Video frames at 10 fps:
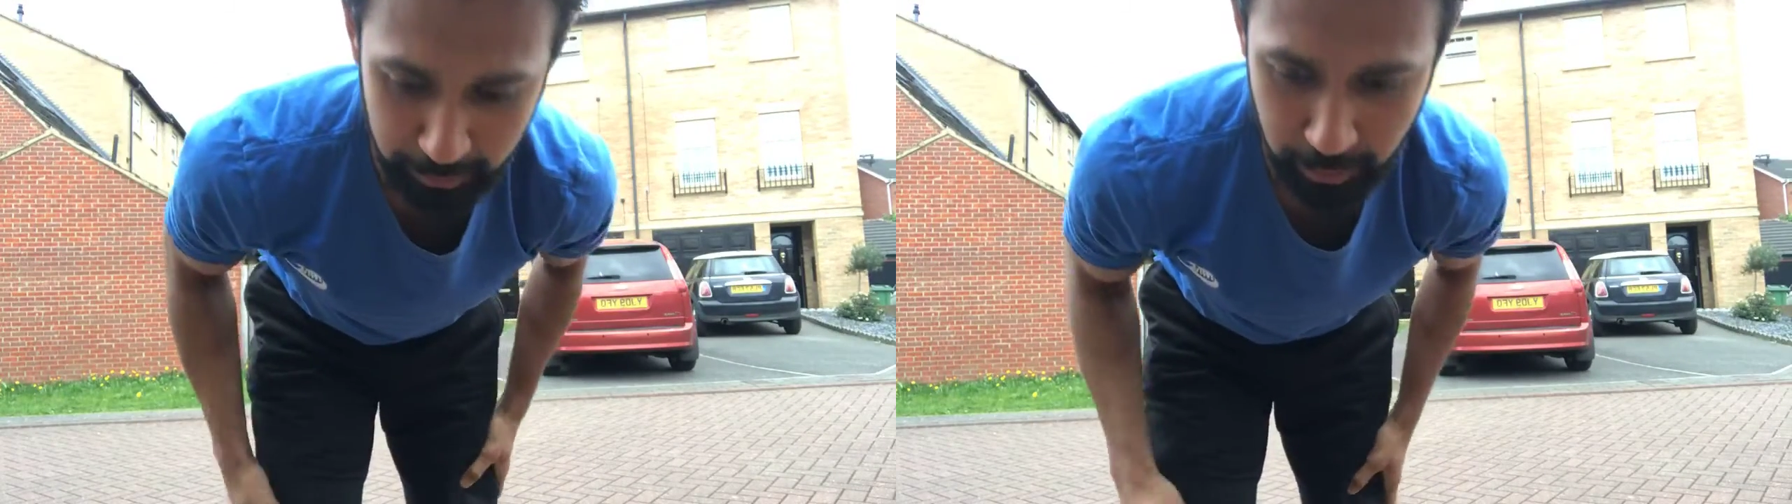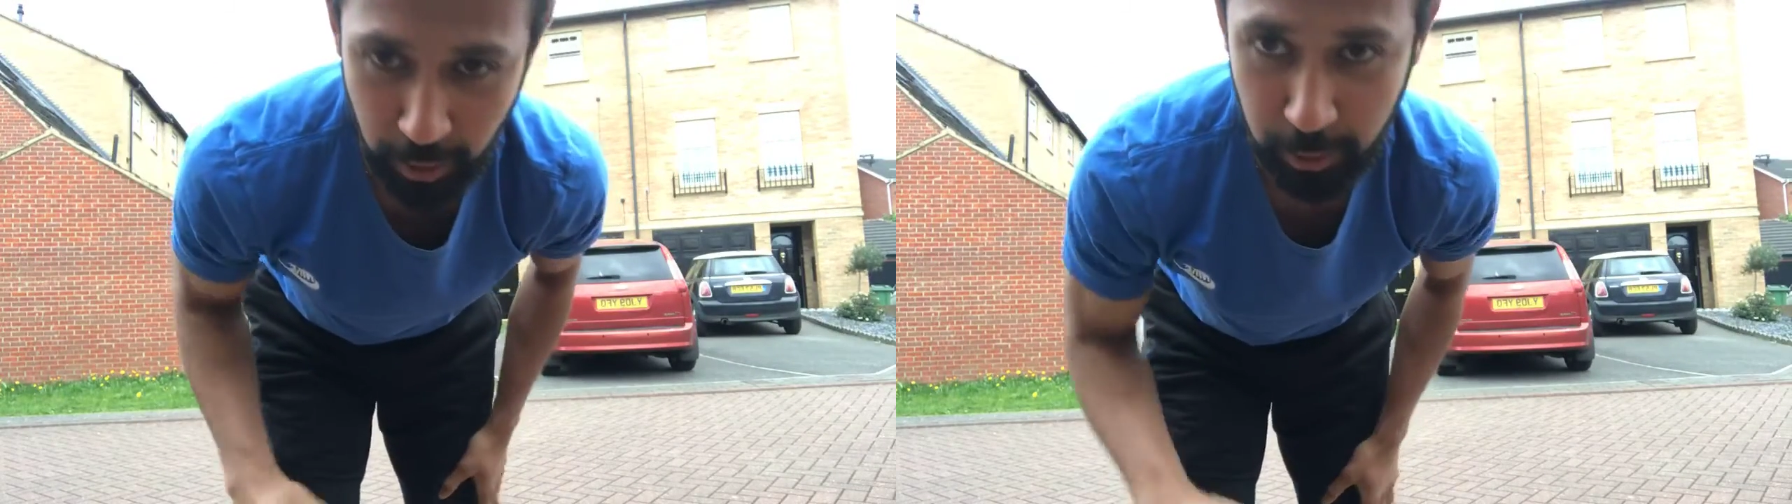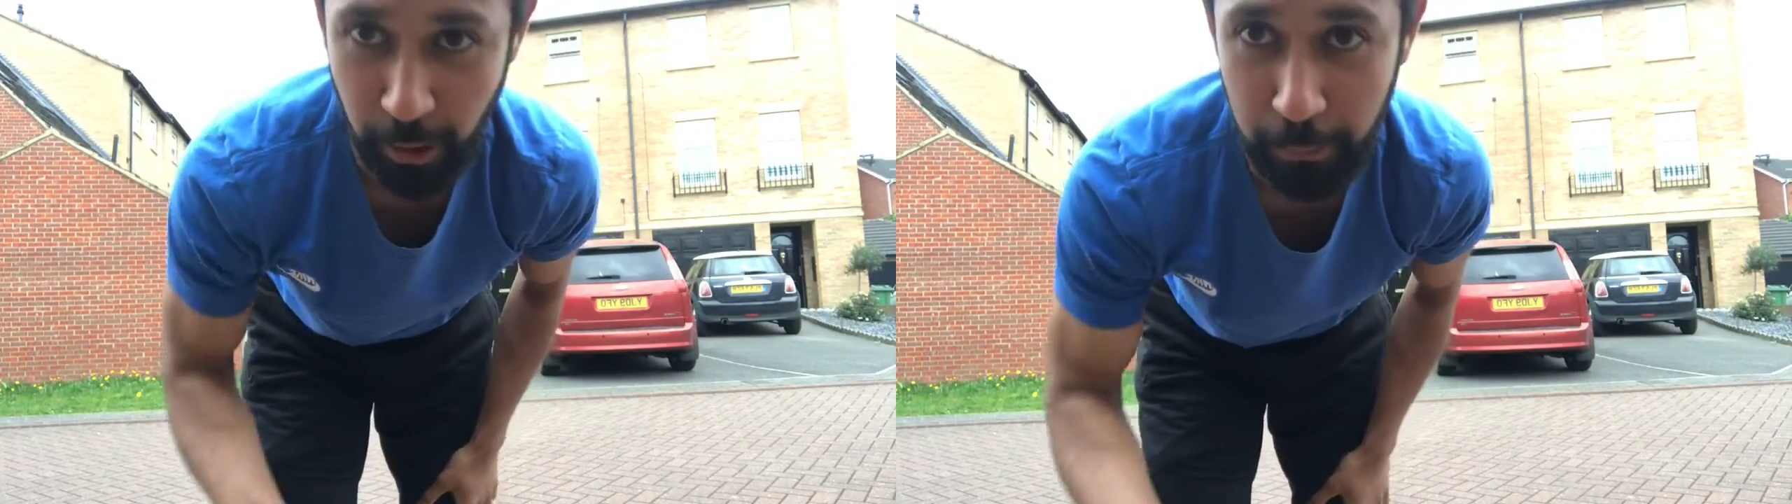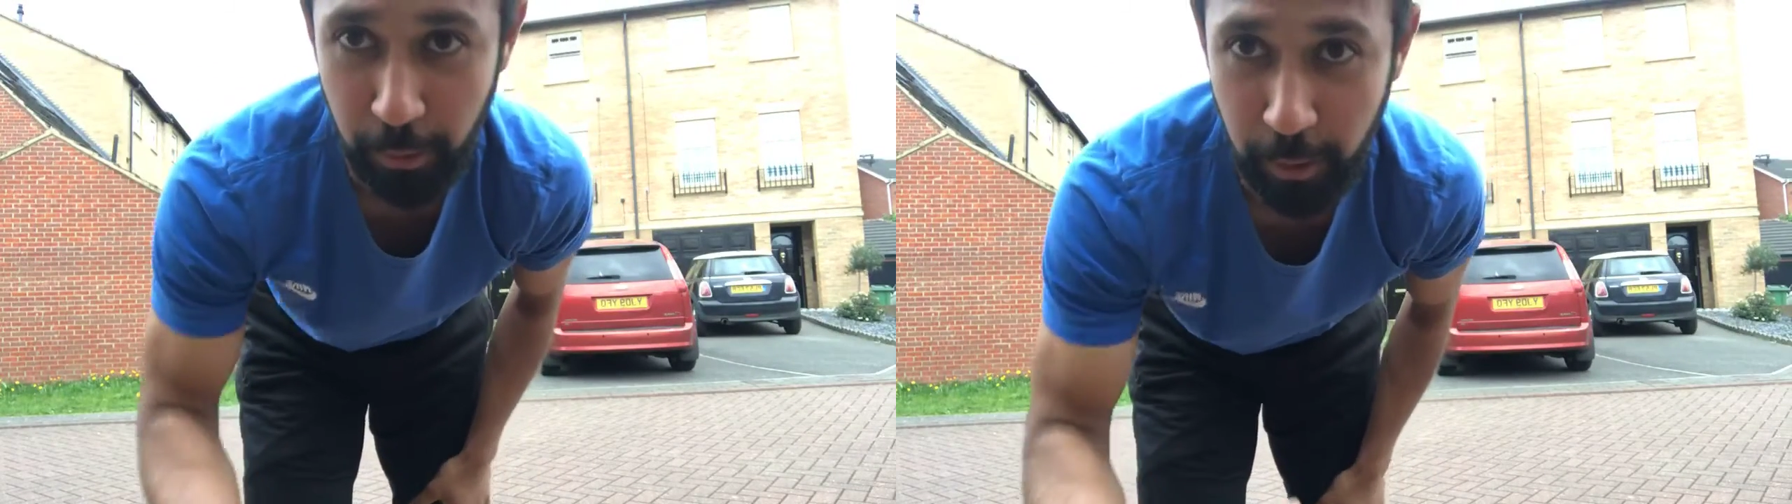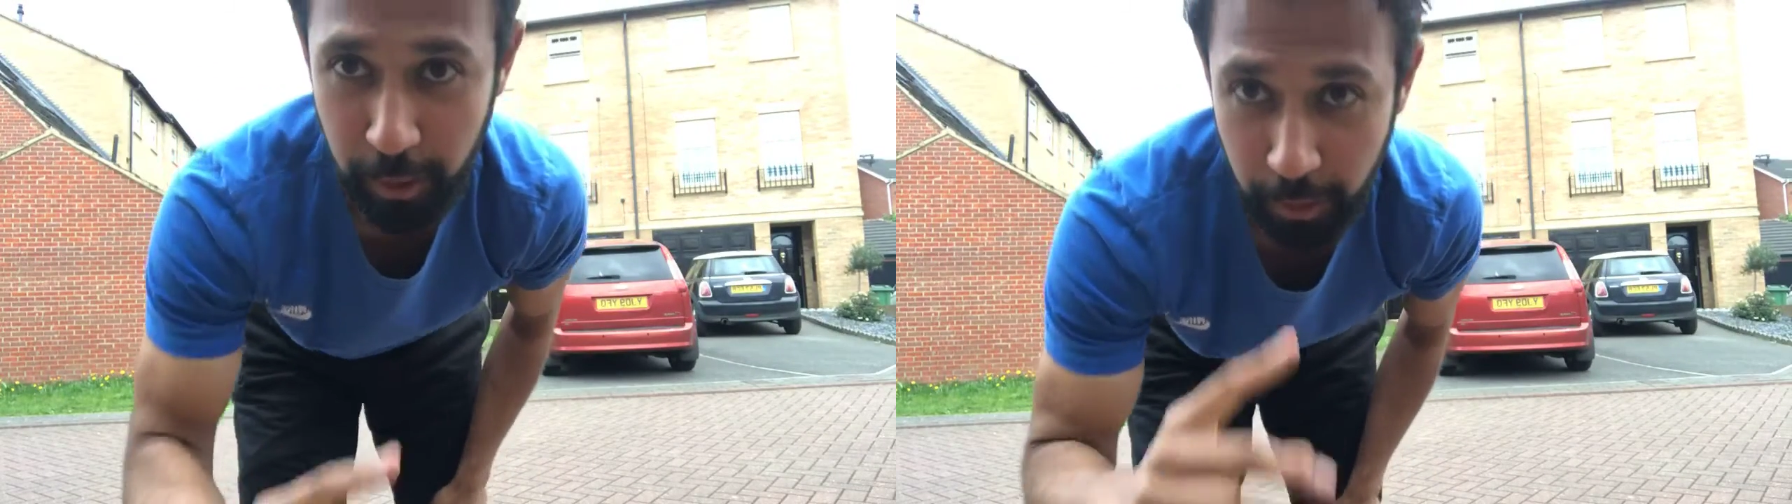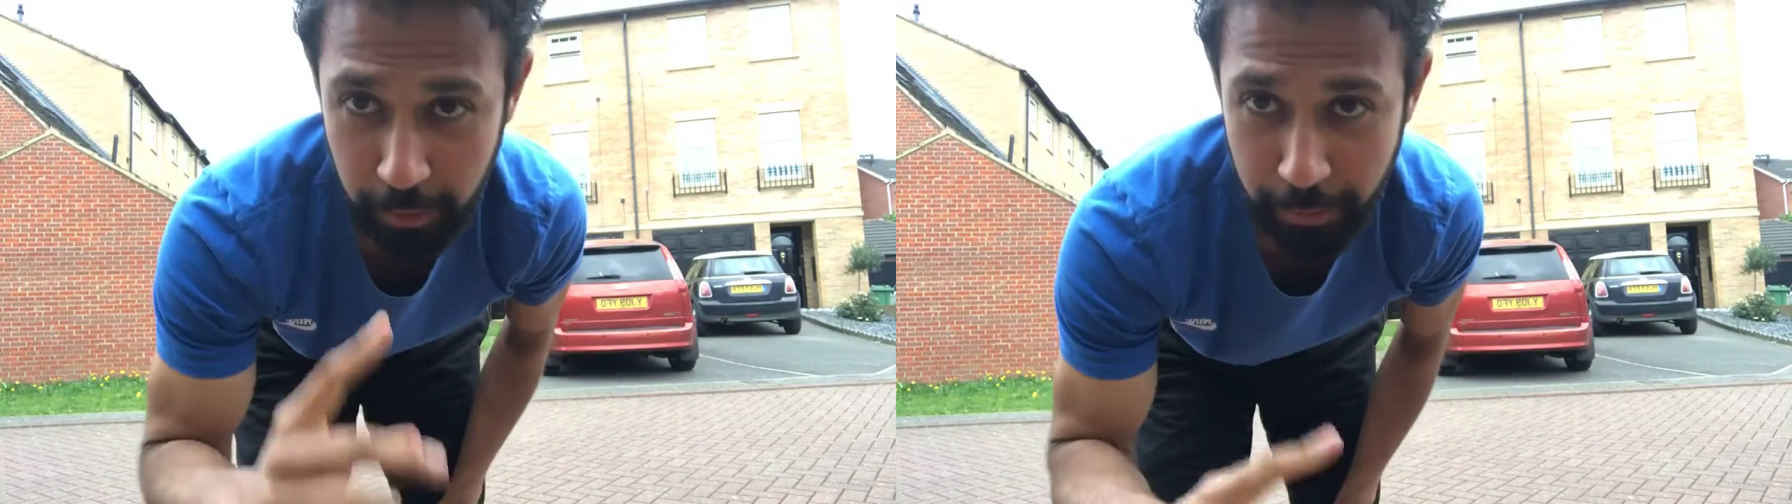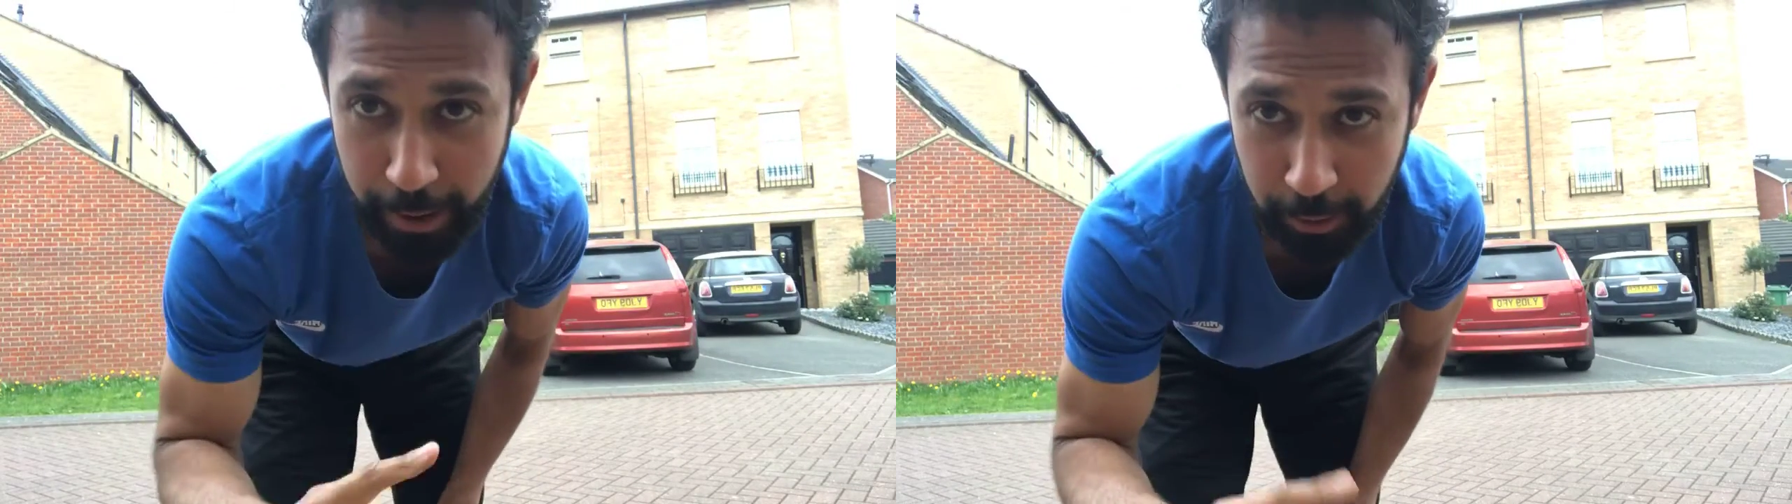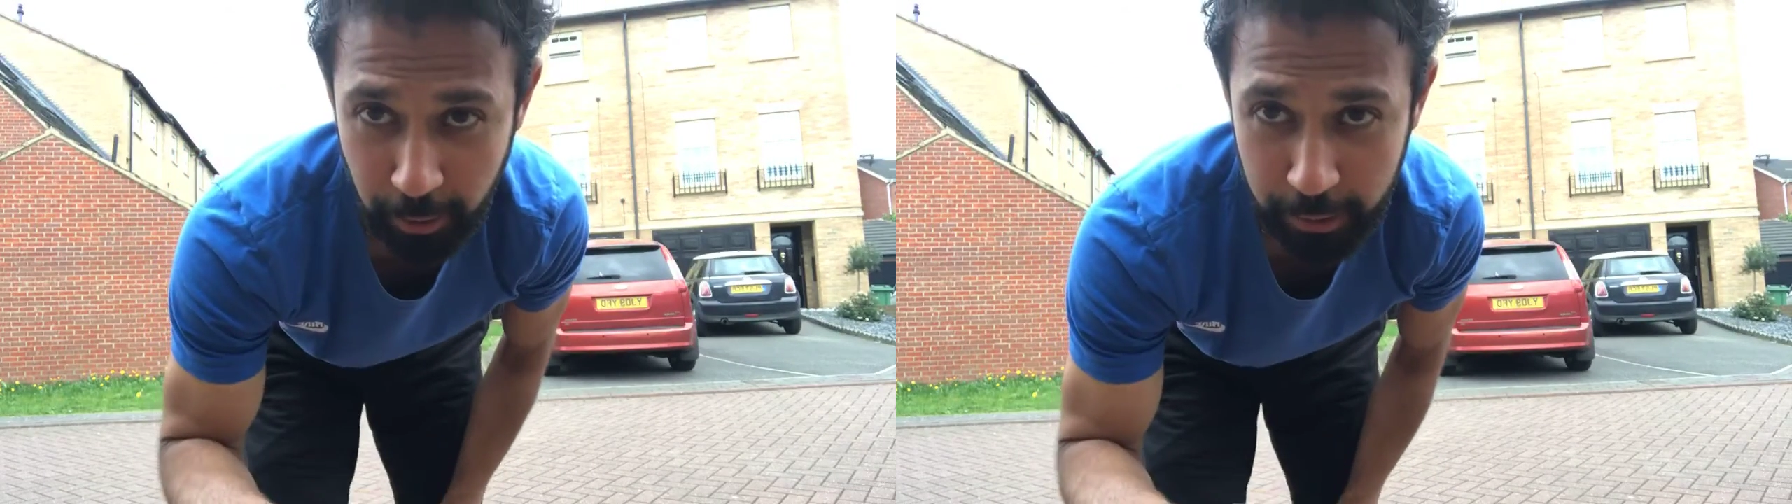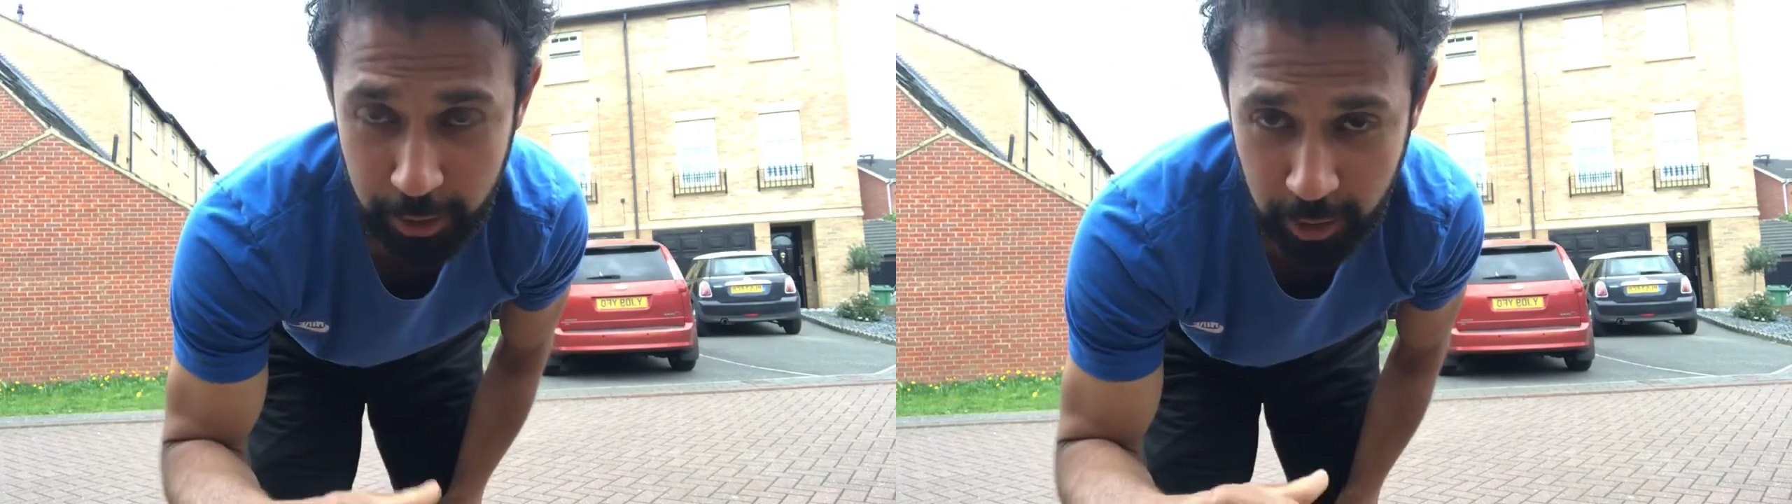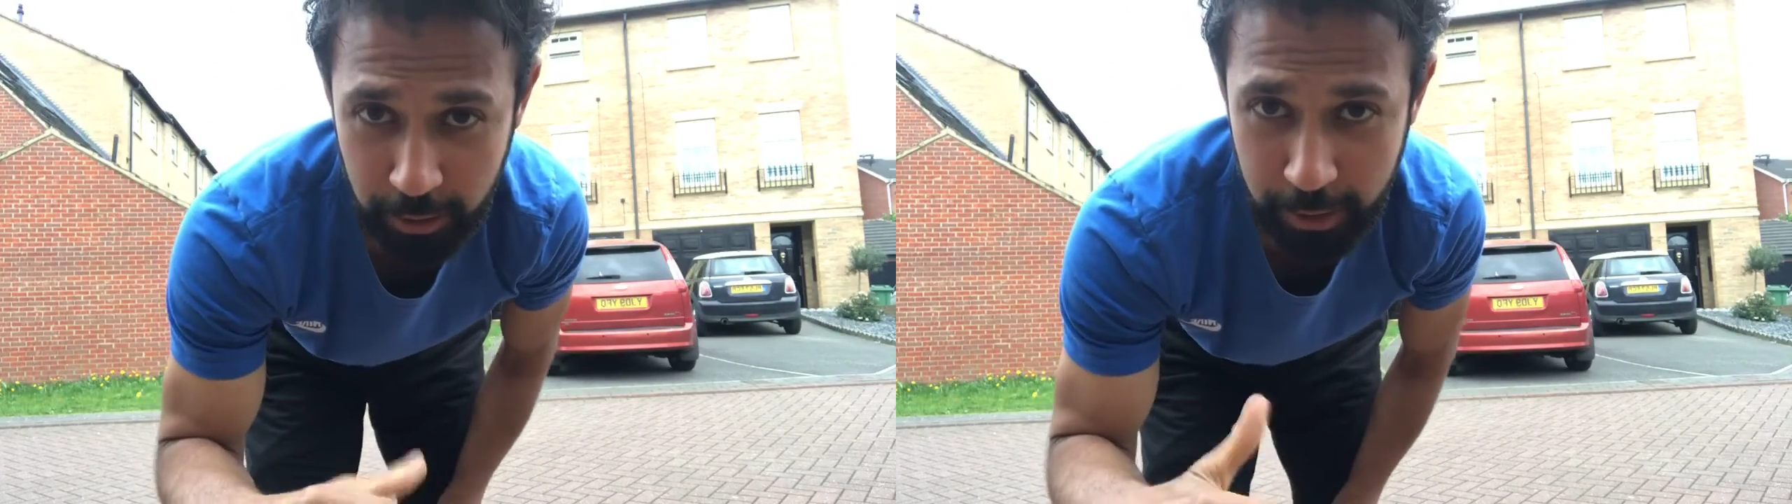there. You had crab walk, you had the bear crawl
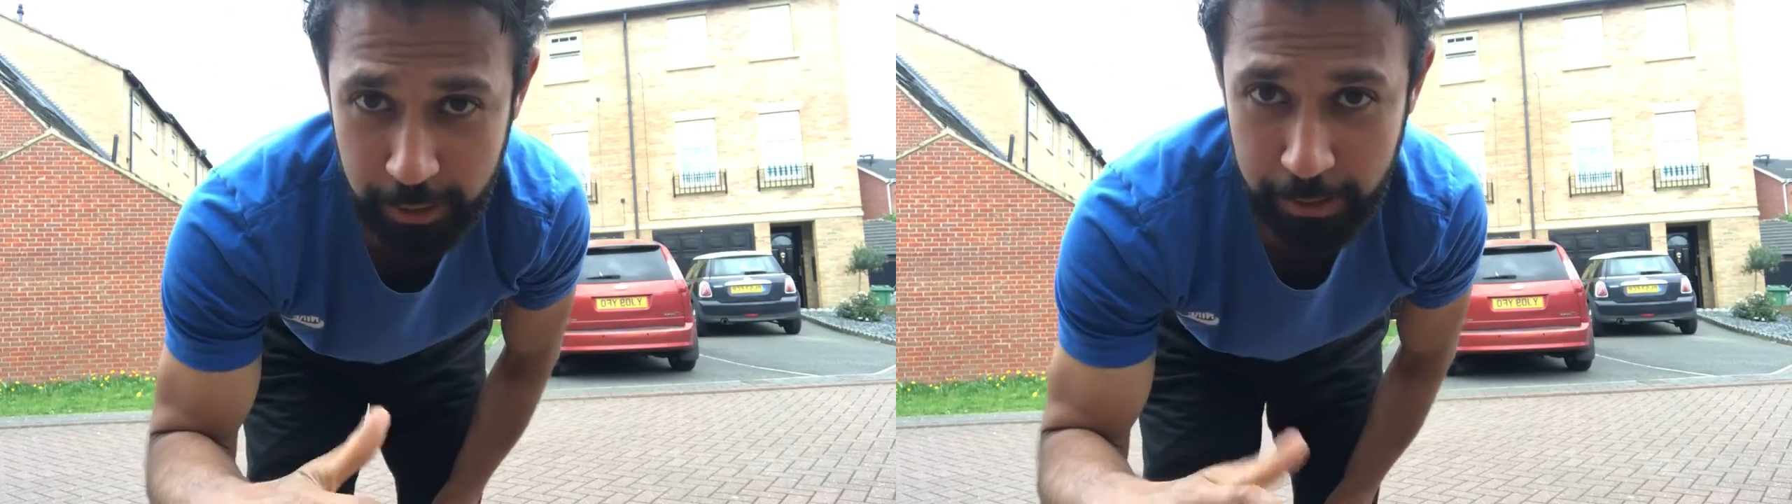initially.